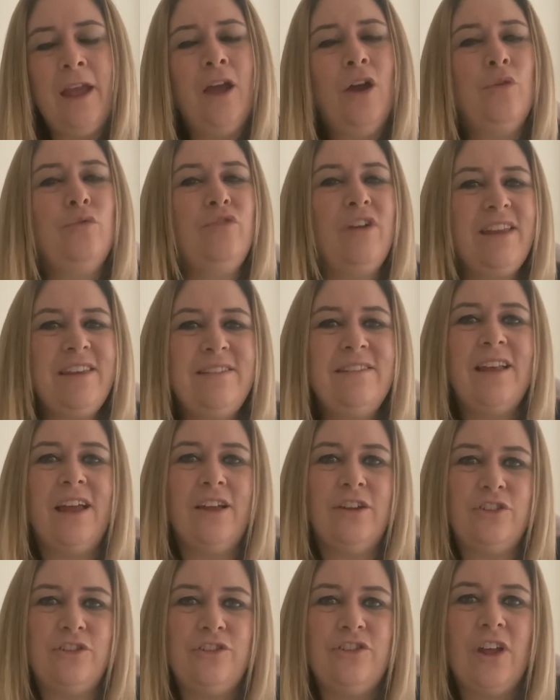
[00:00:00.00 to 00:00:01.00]

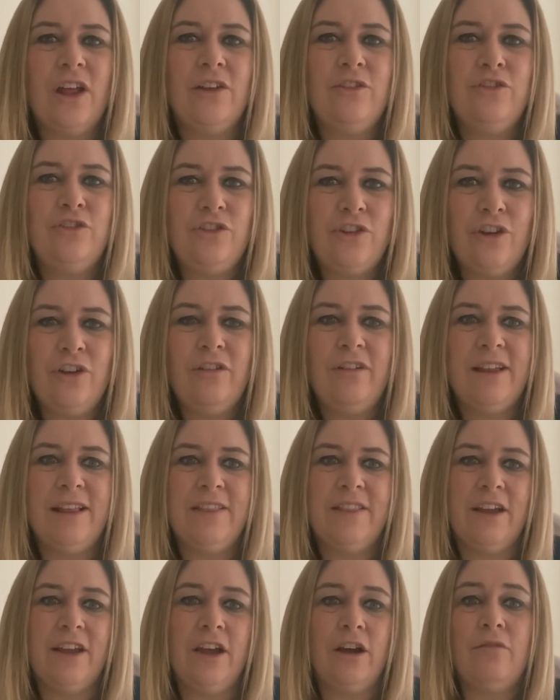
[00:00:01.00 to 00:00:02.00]
Research done during
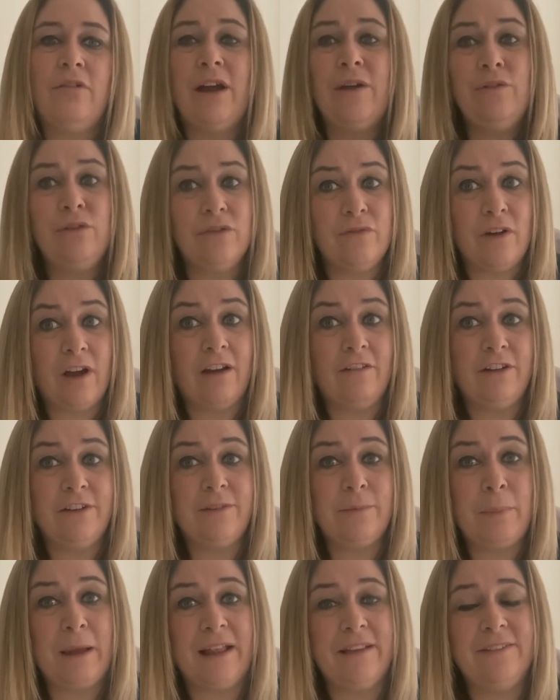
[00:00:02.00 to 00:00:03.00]
the
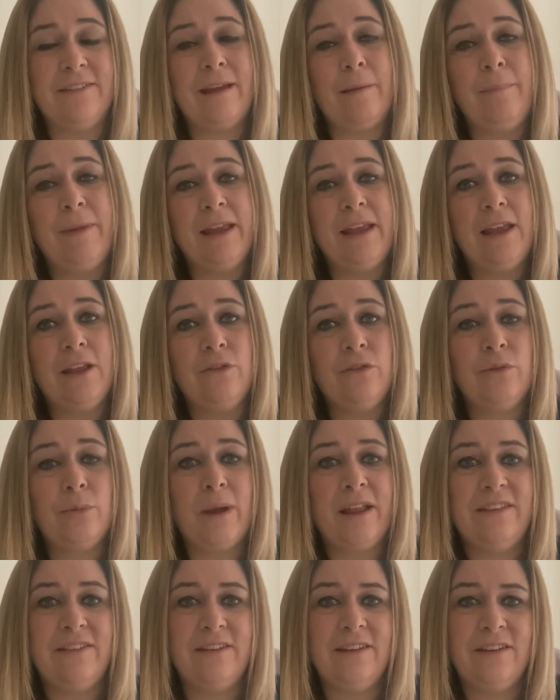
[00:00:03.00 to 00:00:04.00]
coronavirus pandemic in
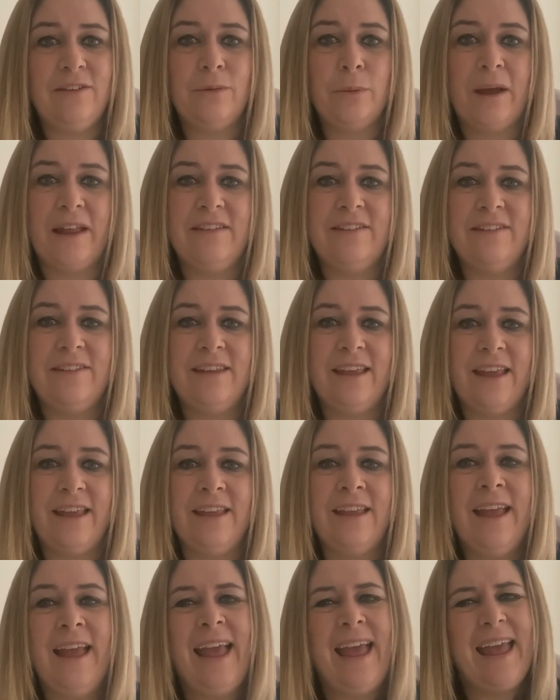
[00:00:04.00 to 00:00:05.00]

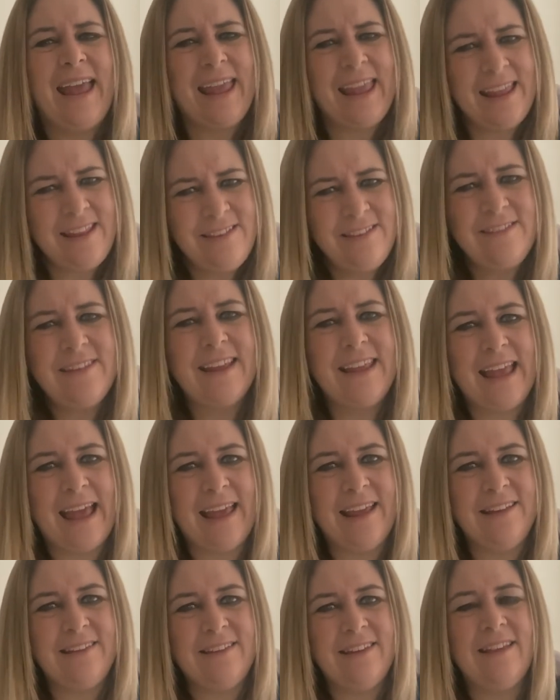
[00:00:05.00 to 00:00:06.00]
2020
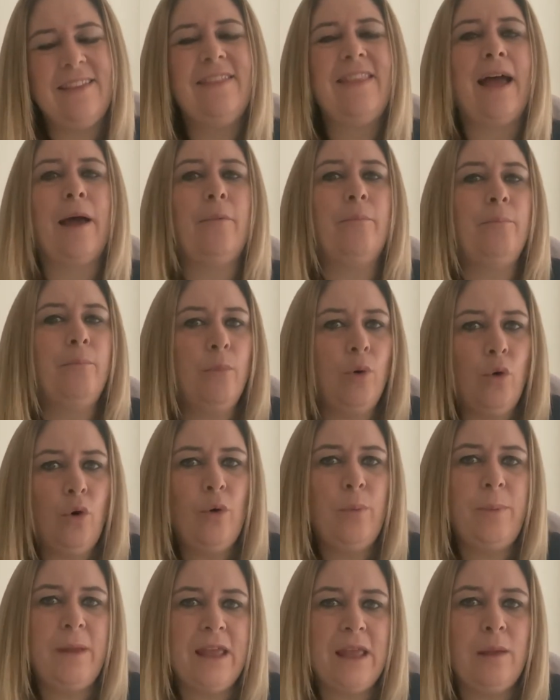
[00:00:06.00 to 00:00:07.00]
indicated that
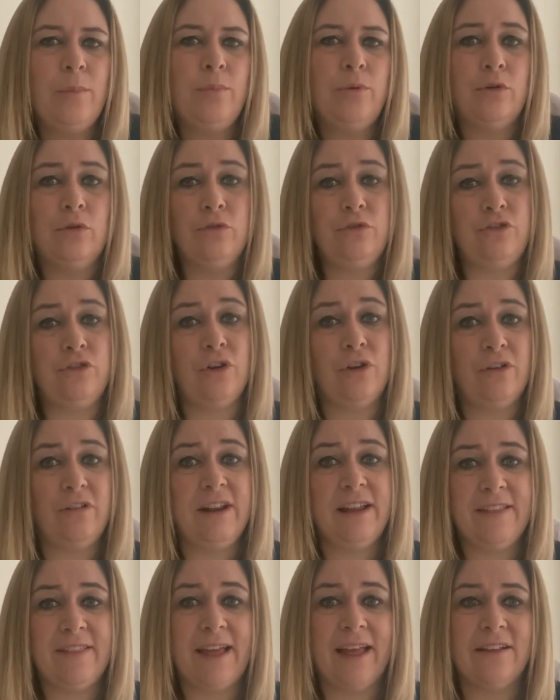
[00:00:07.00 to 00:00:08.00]
more people
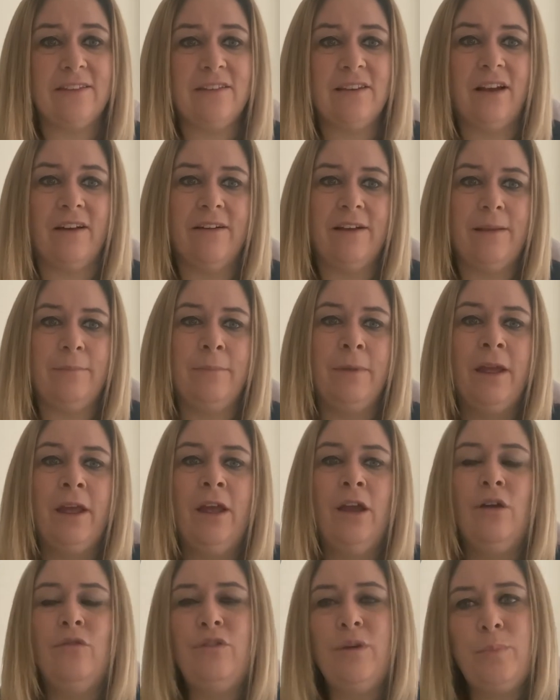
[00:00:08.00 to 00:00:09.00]
during that time
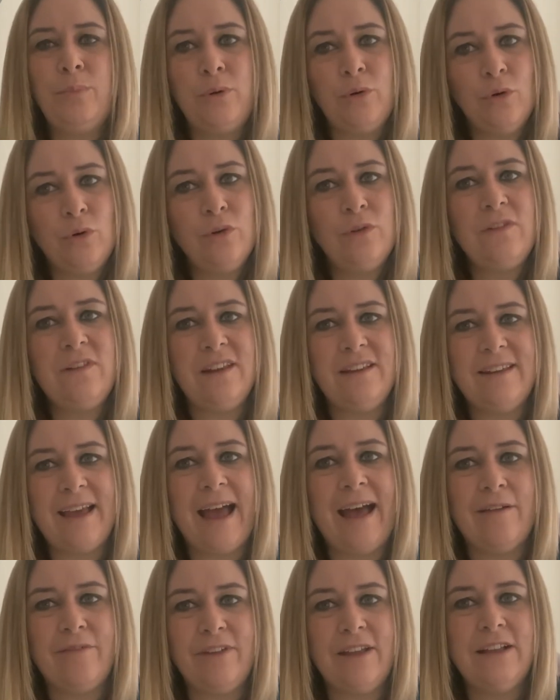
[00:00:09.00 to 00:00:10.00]
reported
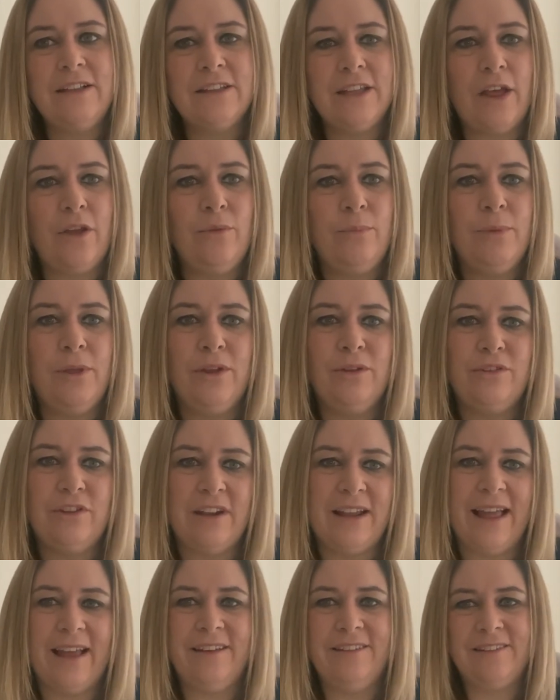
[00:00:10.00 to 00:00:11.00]
having low mood
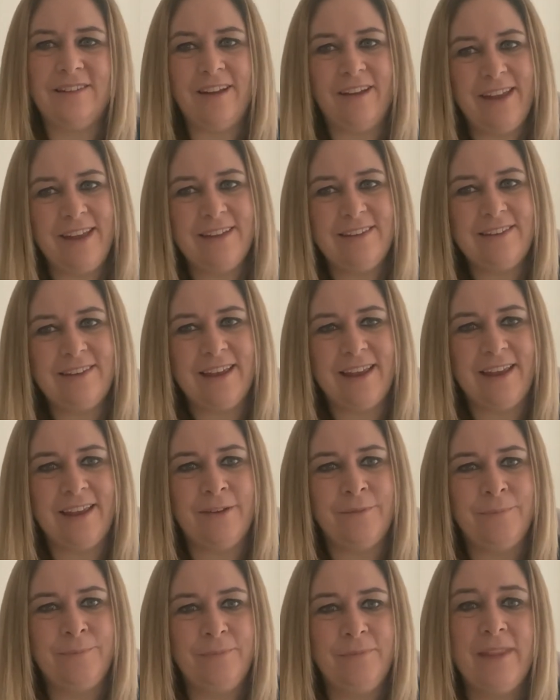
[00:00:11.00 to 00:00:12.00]
and
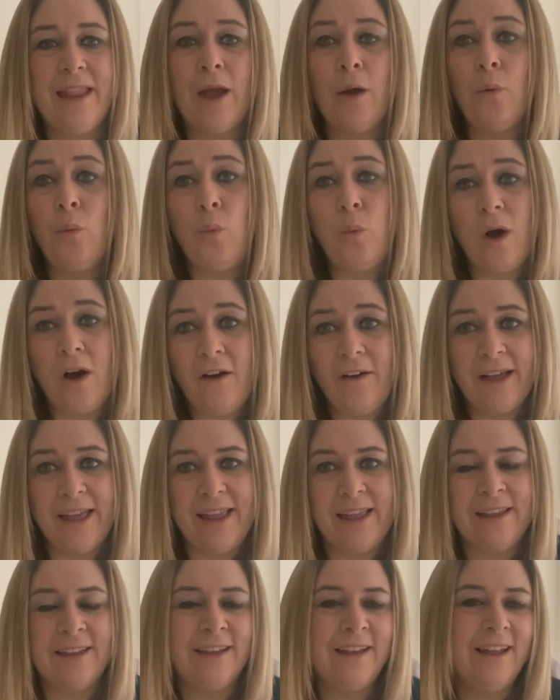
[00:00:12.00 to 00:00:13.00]
anxiety. Now, why?